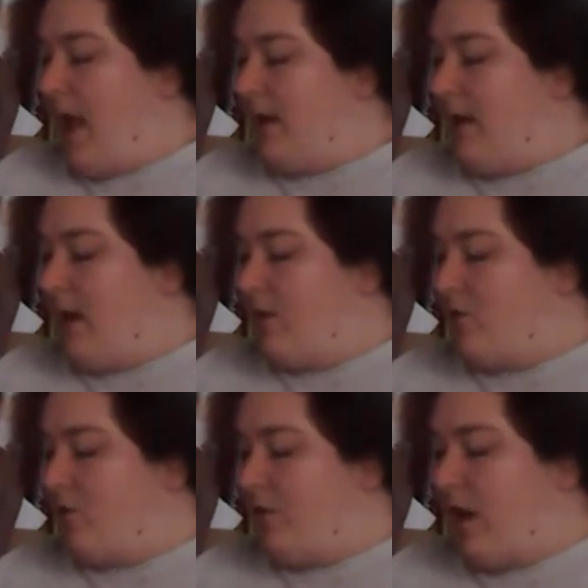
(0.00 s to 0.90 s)
and
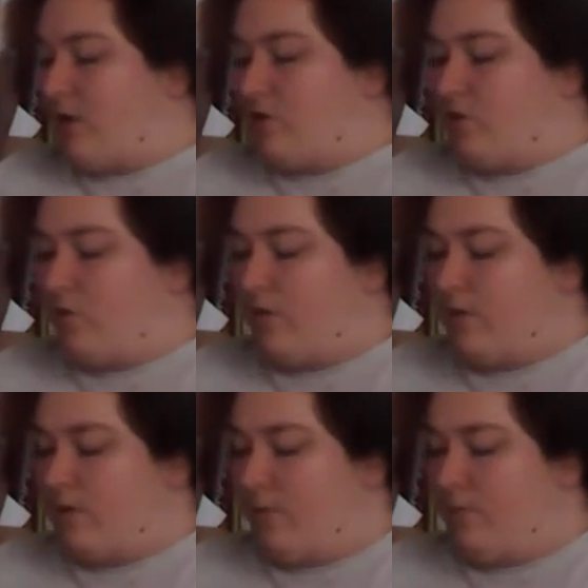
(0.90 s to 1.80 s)

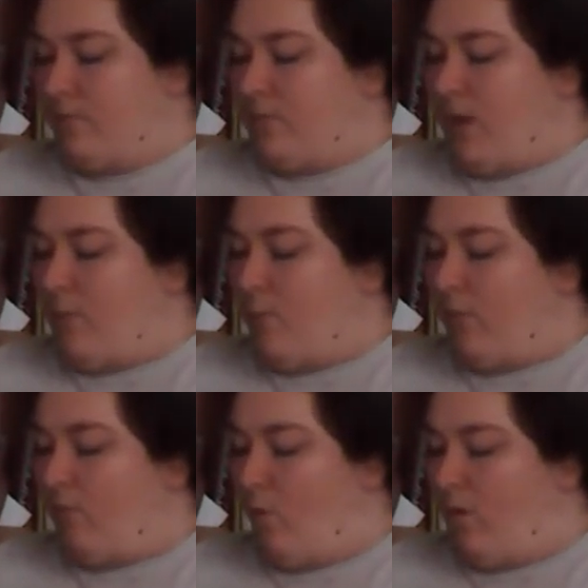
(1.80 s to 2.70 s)
internationalism.
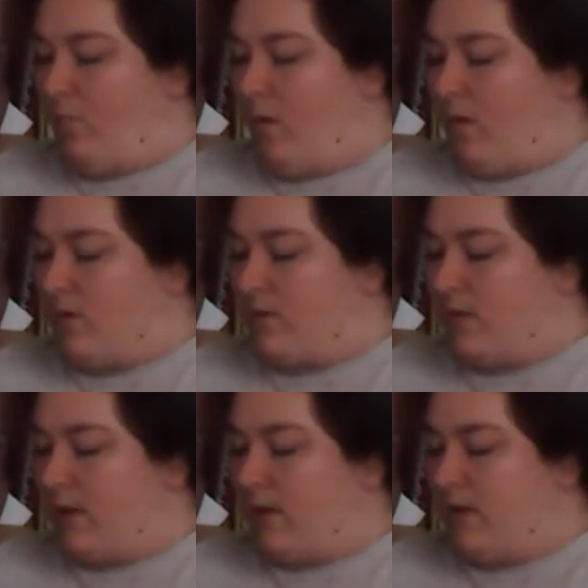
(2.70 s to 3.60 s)
But foreign
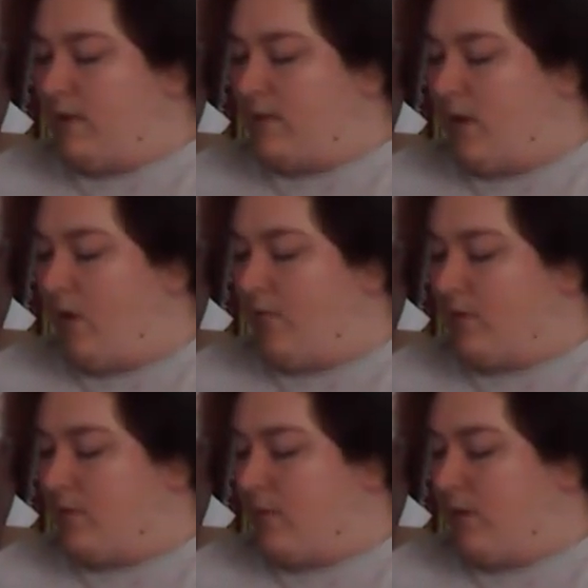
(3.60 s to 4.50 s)
policy in
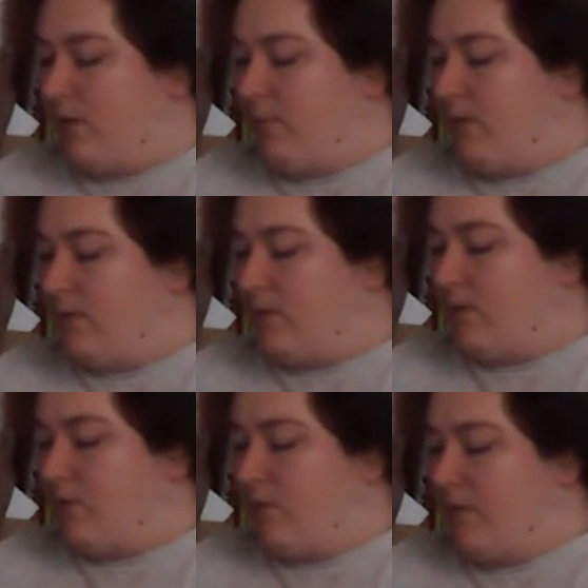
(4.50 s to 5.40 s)
itself is merely
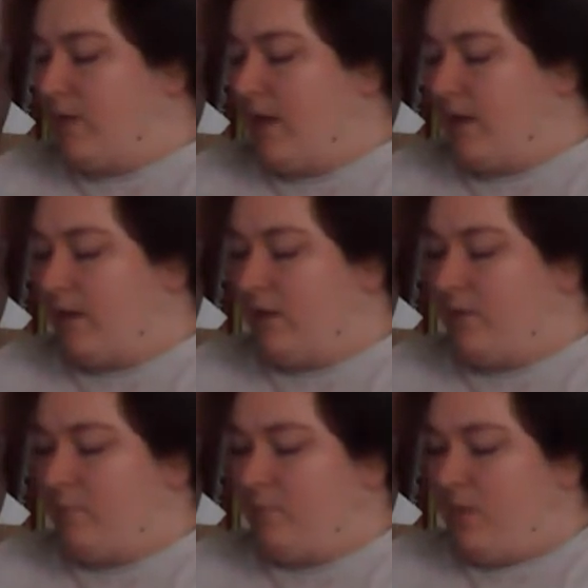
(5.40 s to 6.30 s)
means to an end.
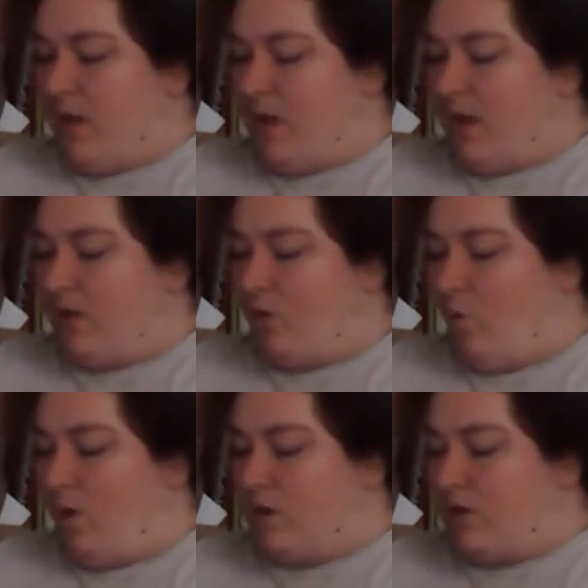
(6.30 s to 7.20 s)
In
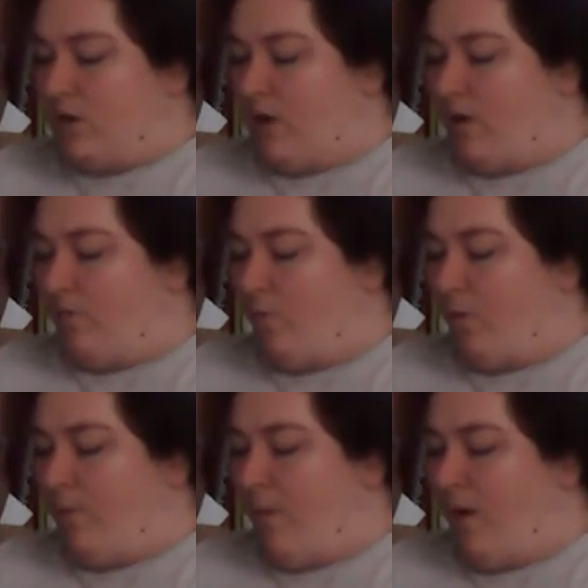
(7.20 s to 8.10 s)
question of
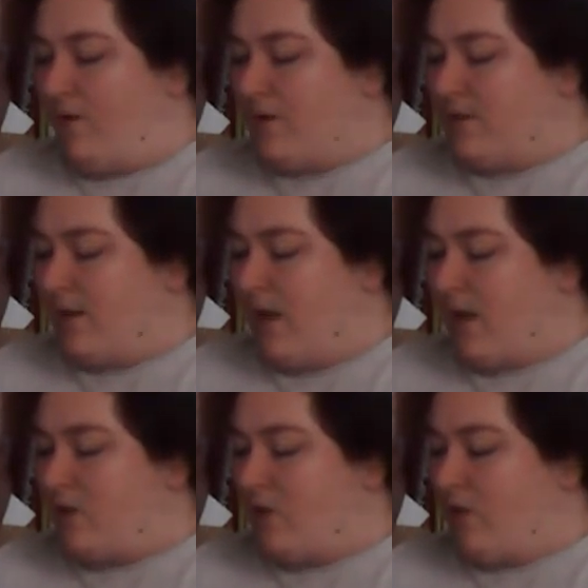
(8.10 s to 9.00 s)
foreign policy,
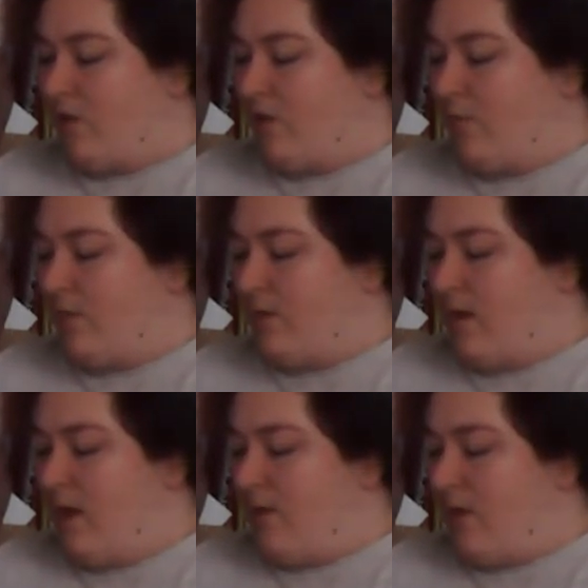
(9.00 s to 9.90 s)
I shall never admit
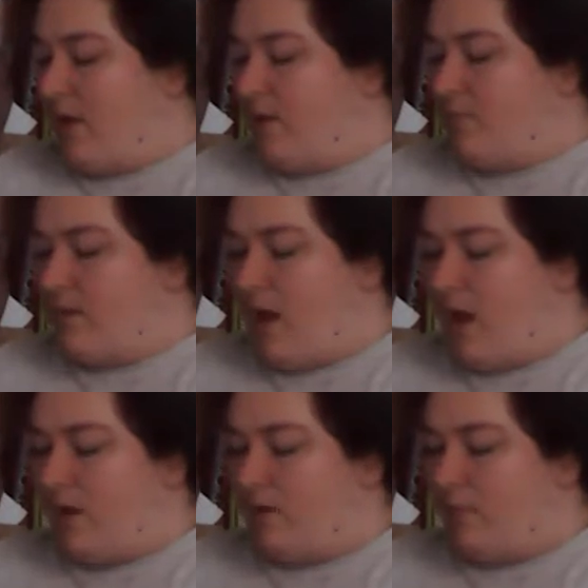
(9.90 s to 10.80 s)
that I am
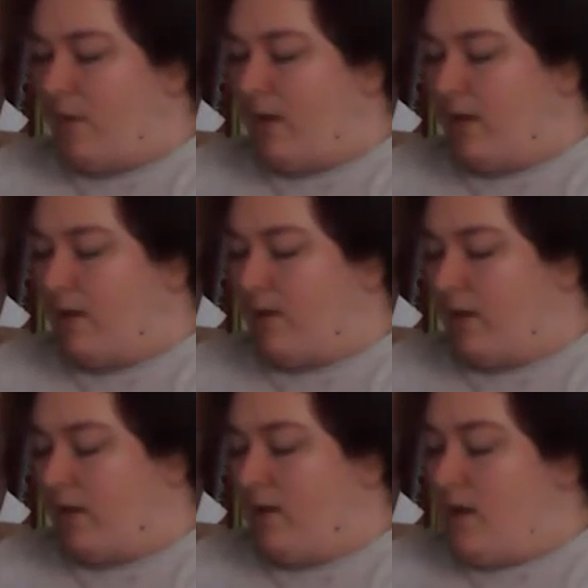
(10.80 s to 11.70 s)
tied by
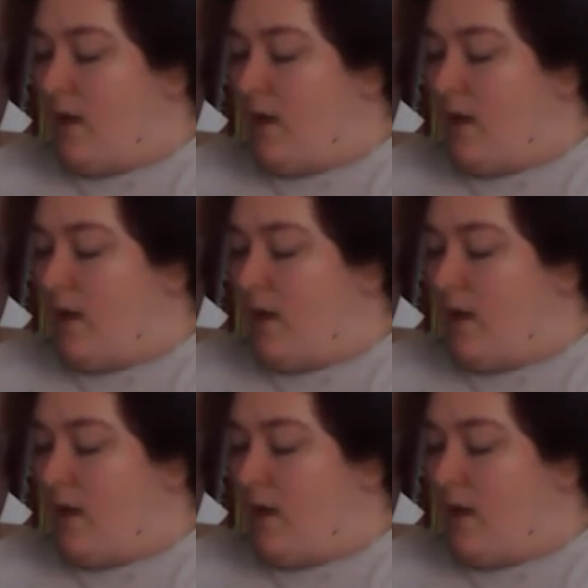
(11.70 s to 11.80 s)
anything.